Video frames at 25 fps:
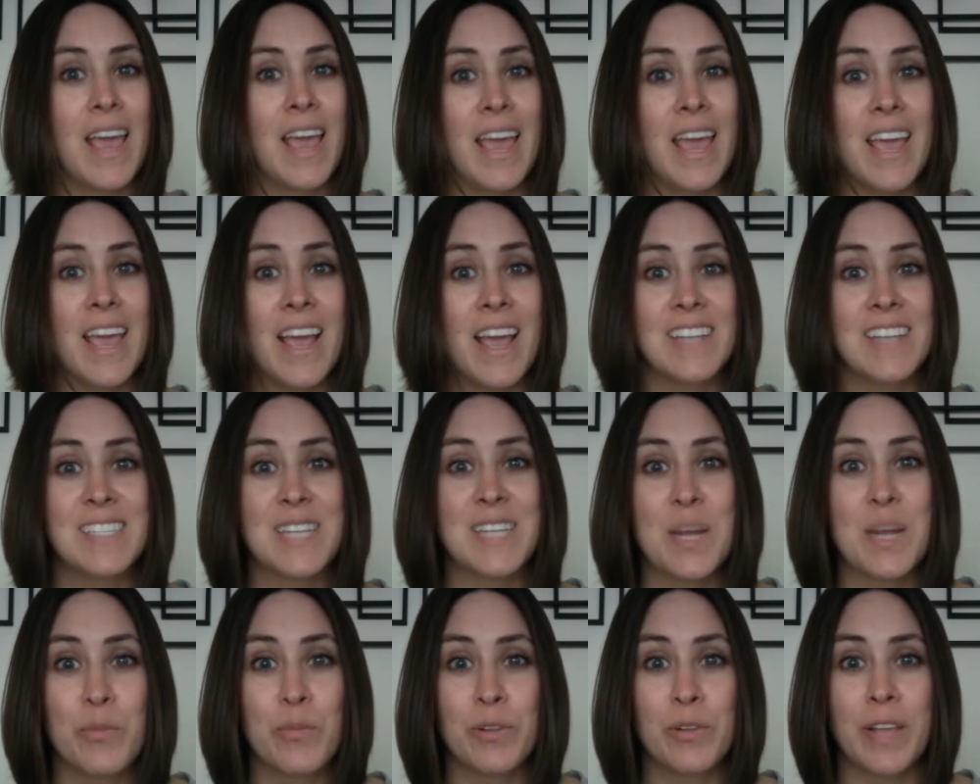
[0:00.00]
Hey
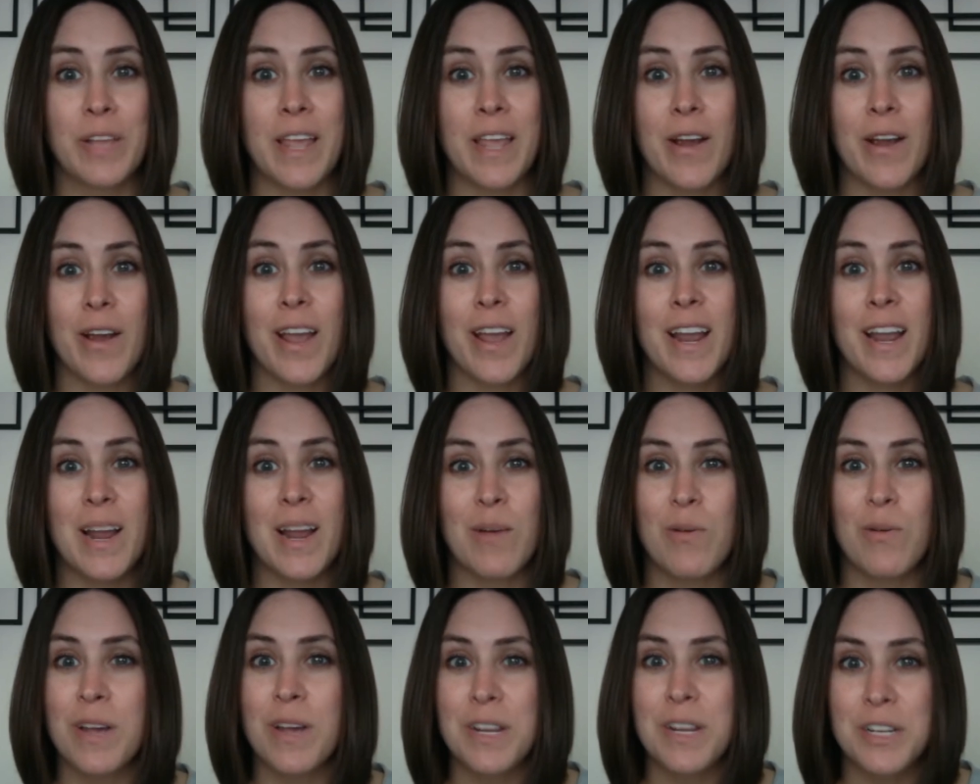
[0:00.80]
guys, Kimberly here, and
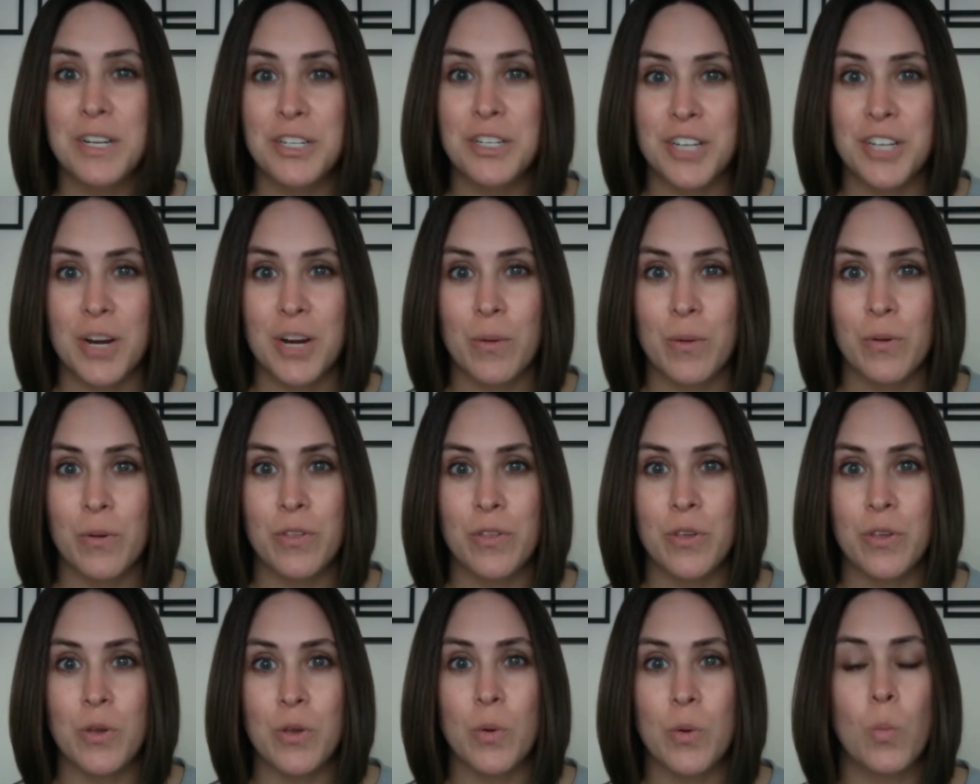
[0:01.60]
I wanted to share
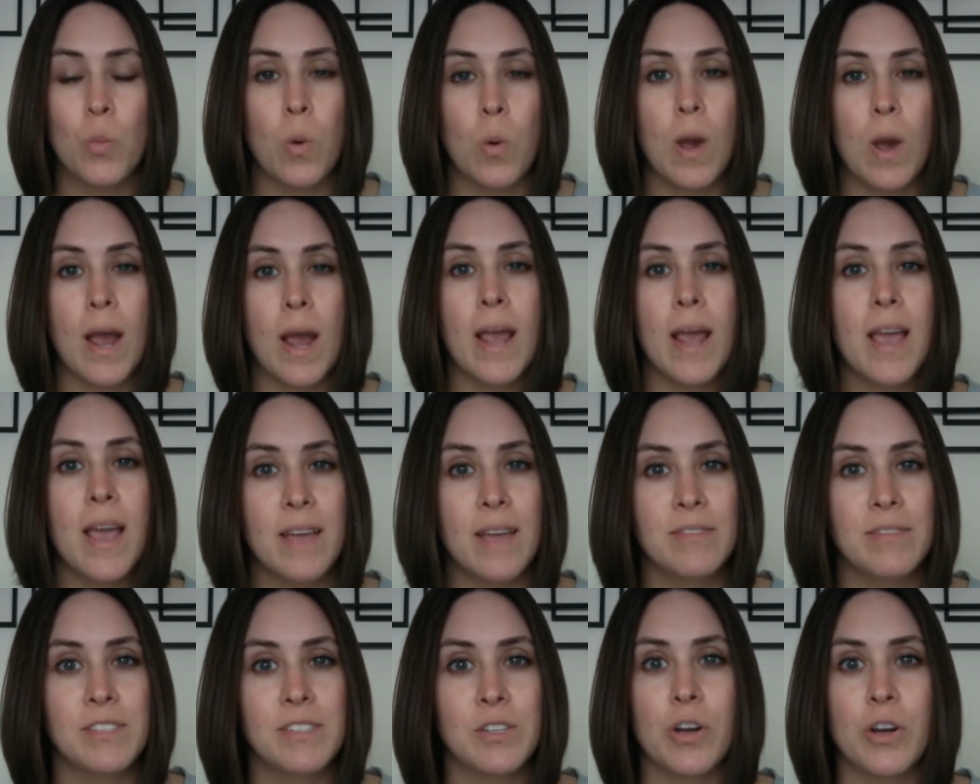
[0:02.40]
with you why
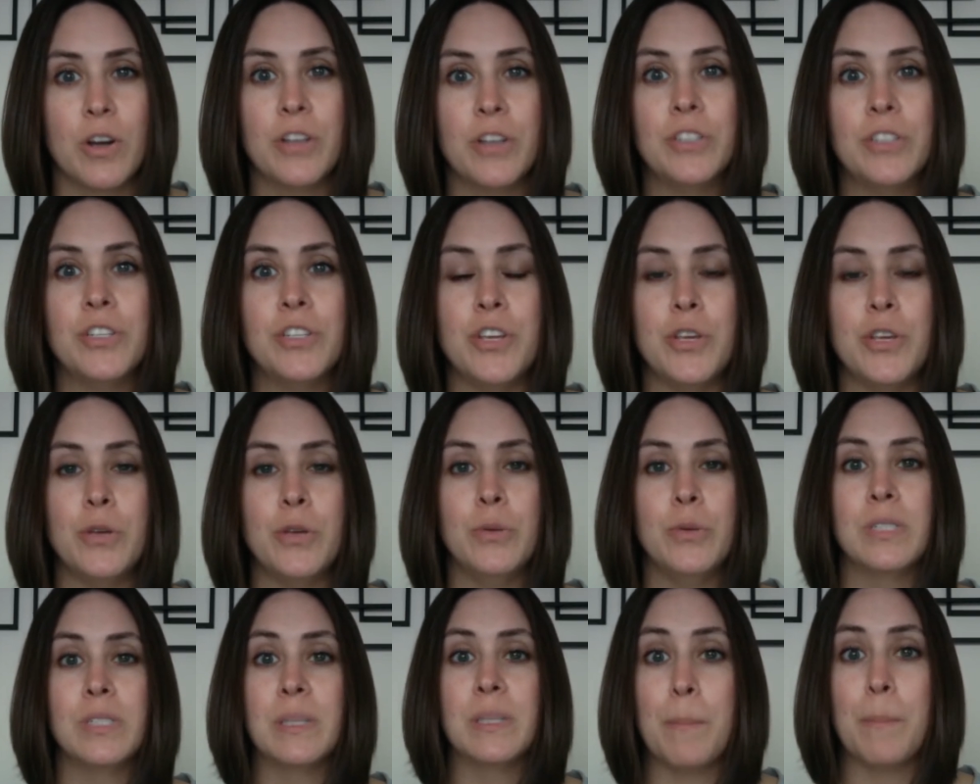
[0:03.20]
I've started to
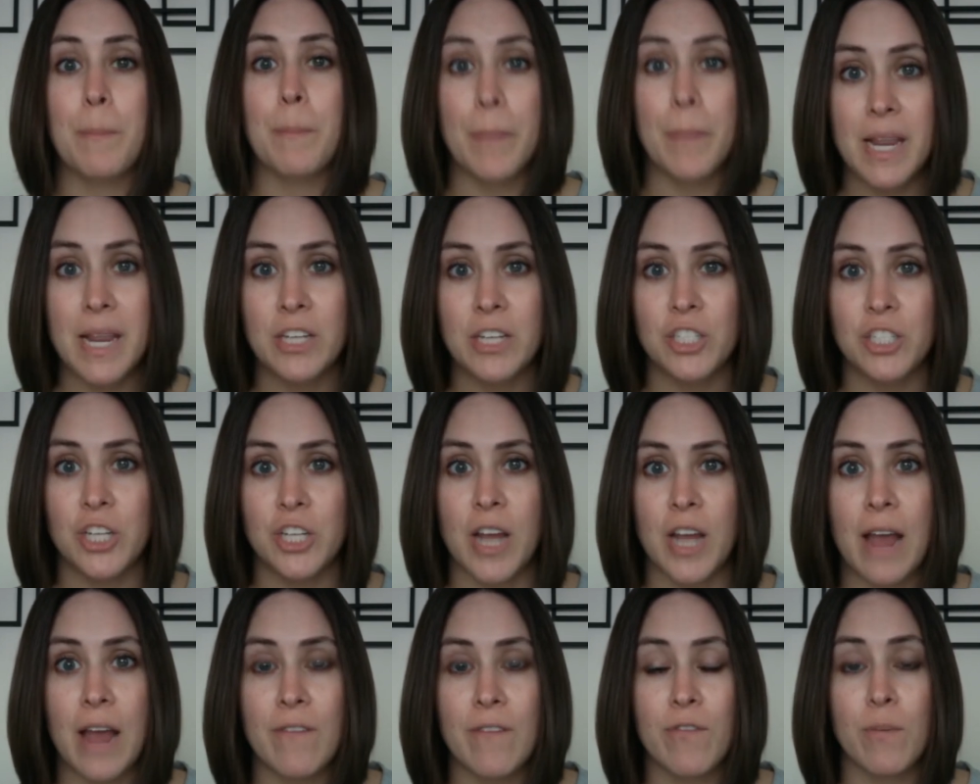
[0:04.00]
use
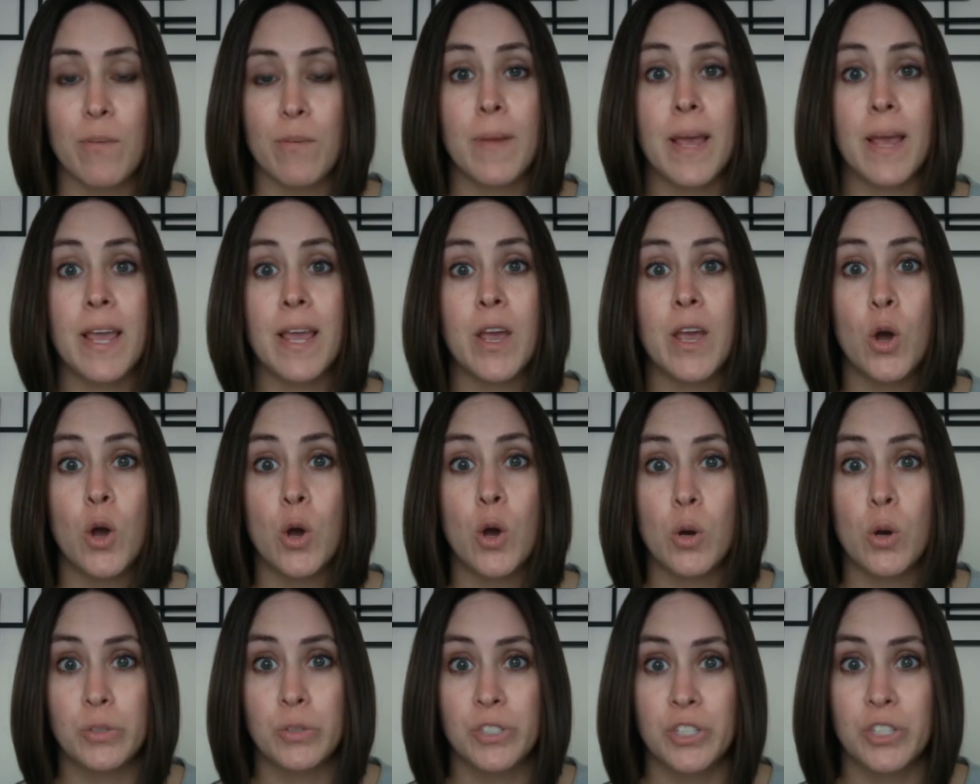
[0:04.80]
ManyChat for my
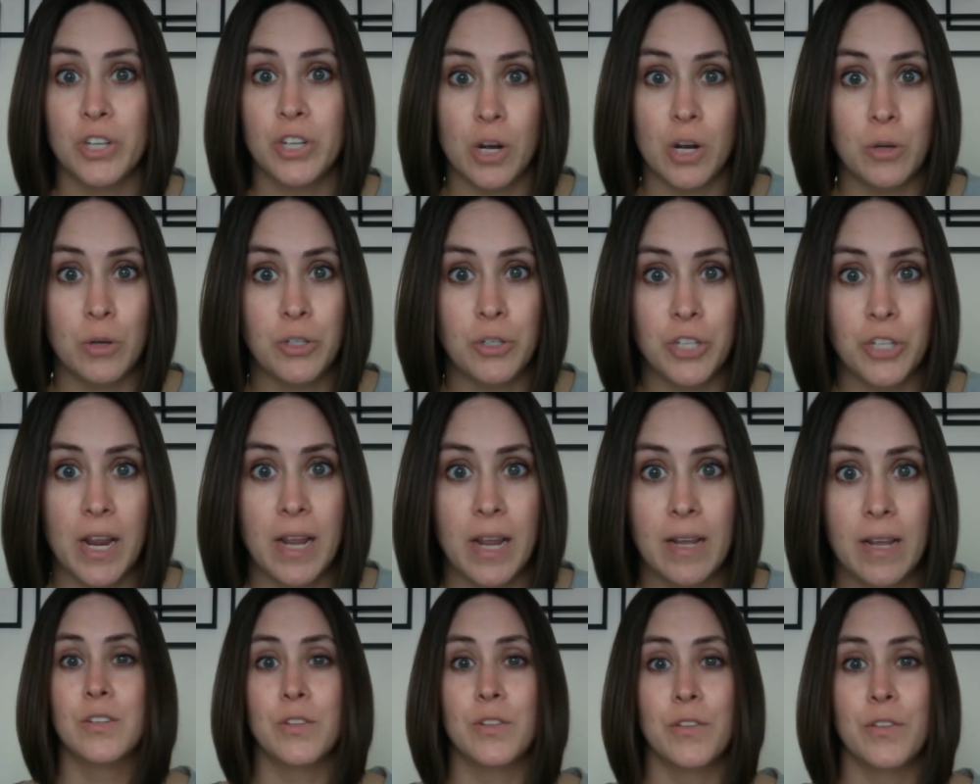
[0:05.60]
host coaching.